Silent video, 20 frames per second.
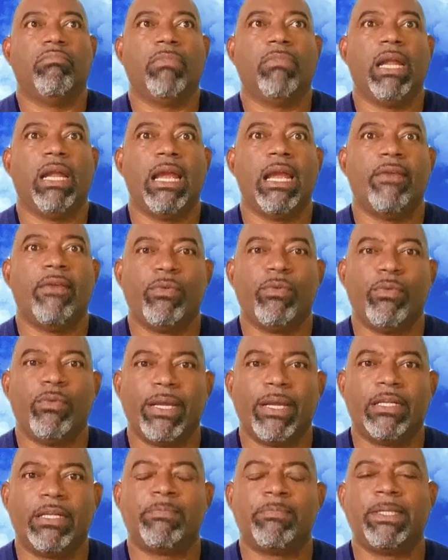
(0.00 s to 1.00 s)
everywhere
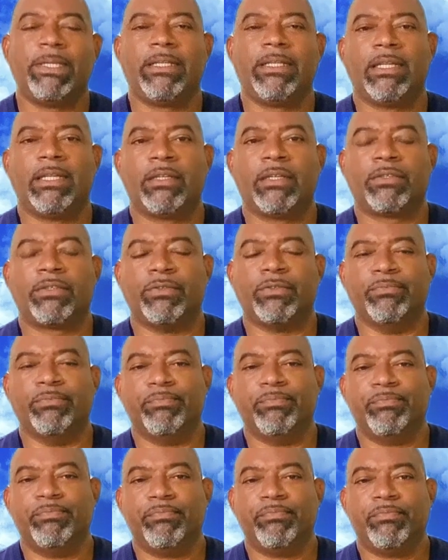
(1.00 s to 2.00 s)
else but the classroom.
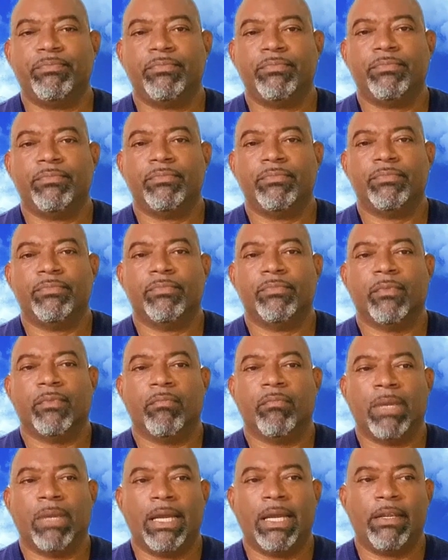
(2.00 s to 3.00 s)

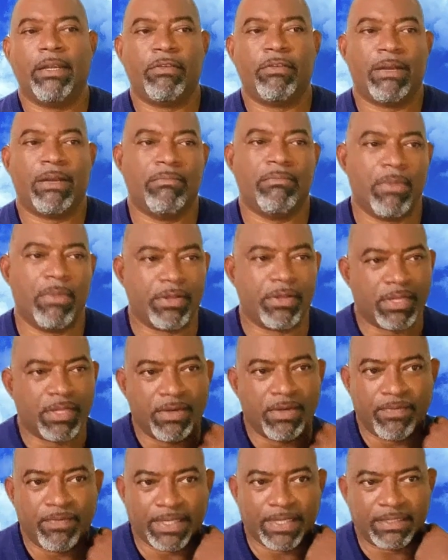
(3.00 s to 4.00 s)
My grandmother
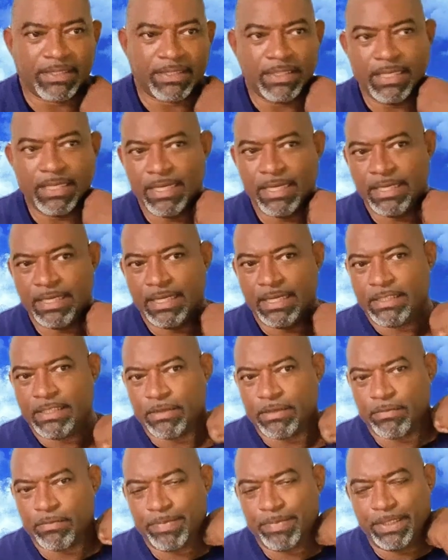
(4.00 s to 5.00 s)
invested in
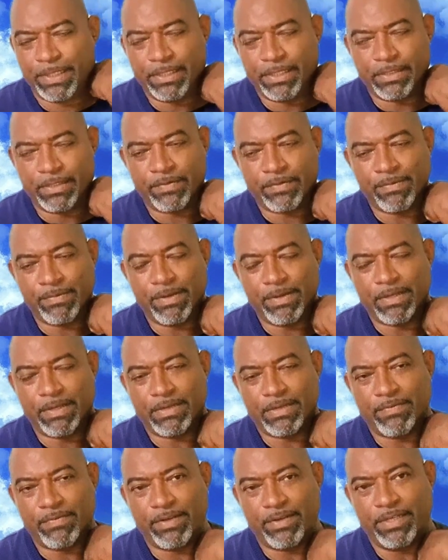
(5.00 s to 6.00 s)
encyclopedias for me at a
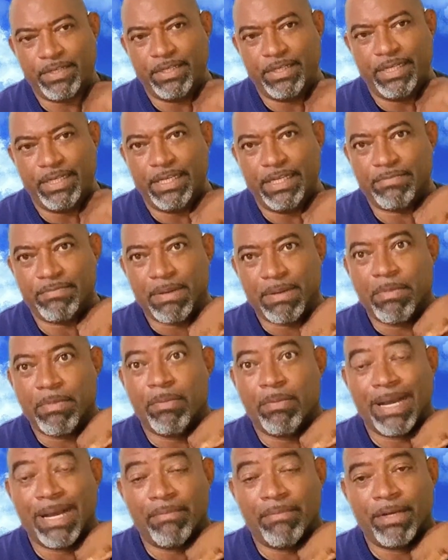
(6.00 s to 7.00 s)
very early age, my mom
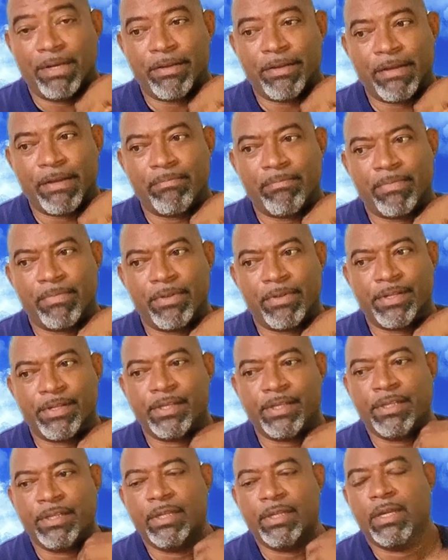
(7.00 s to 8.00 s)
and my grandmother,
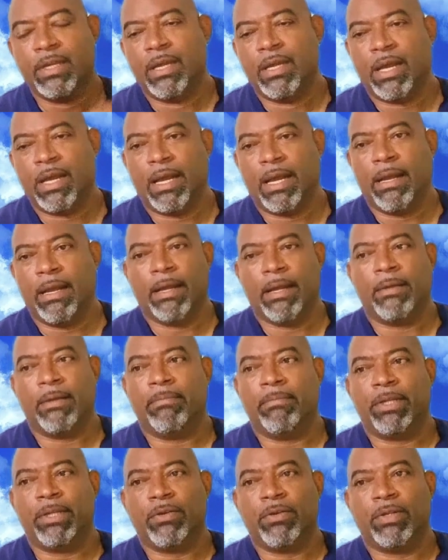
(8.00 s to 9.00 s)

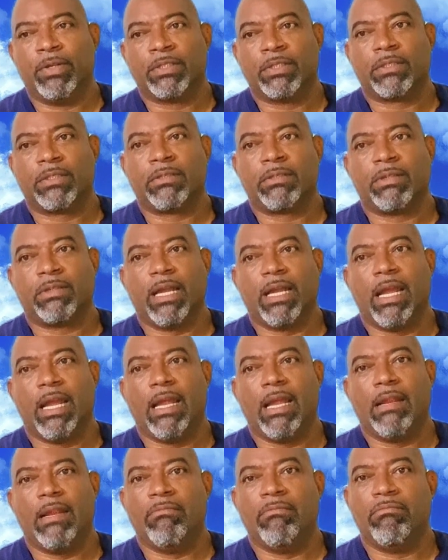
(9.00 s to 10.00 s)
because
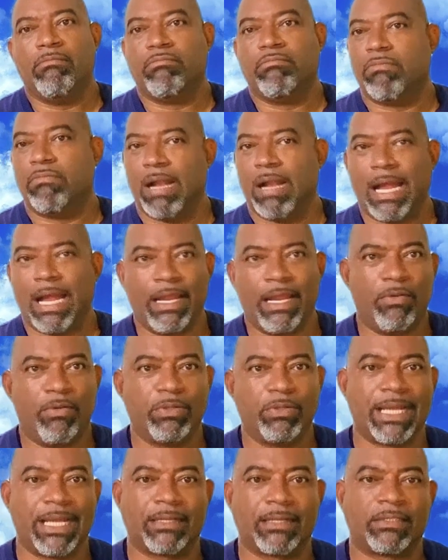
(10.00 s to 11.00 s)
I always
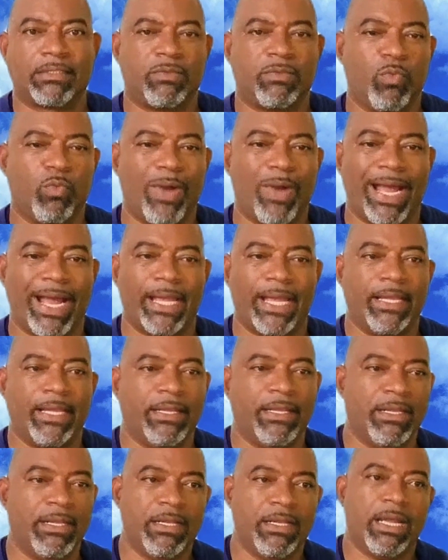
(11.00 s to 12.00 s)
asked why.
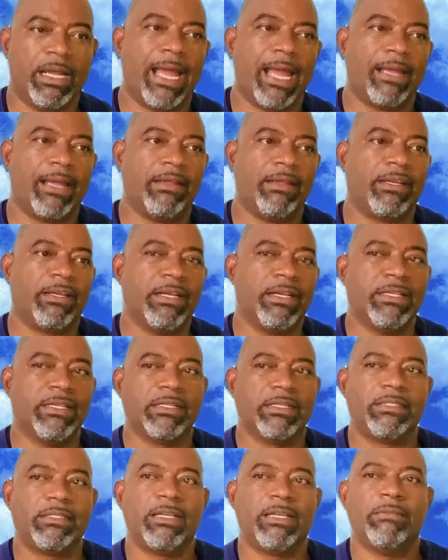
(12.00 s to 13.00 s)
You could
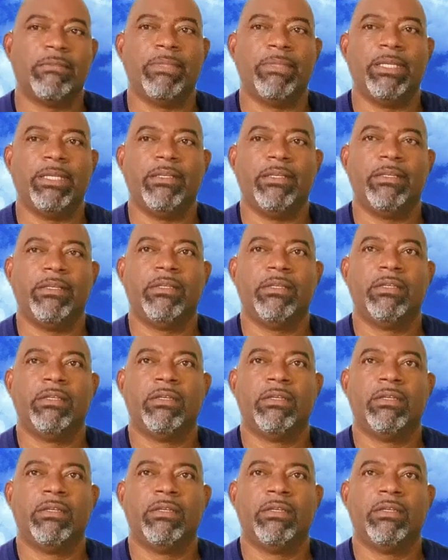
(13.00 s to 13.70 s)
just tell me,